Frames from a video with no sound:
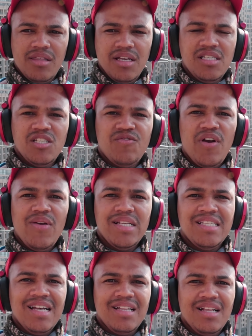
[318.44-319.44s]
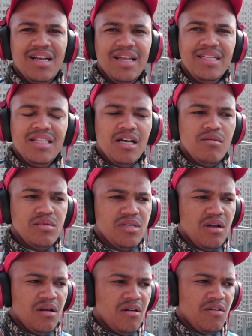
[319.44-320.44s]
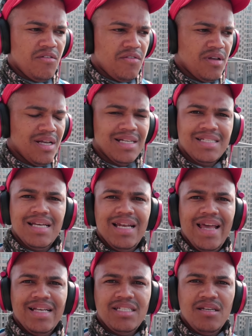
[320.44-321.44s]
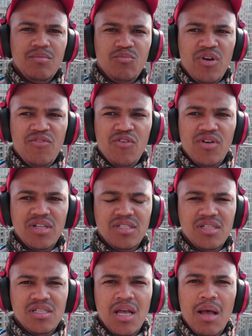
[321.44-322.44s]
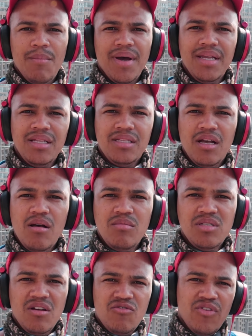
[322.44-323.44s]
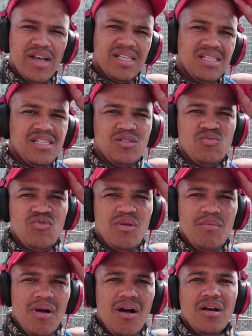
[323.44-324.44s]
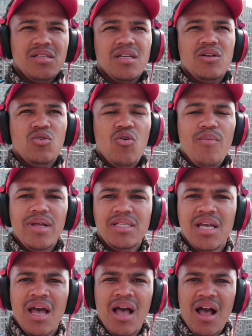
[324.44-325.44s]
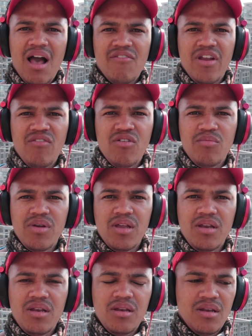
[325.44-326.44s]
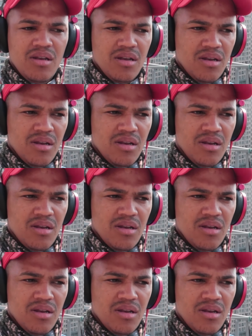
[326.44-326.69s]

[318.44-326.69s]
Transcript: this is very subtle in terms of selection preferences. But in terms of racist remarks and comments, I've never been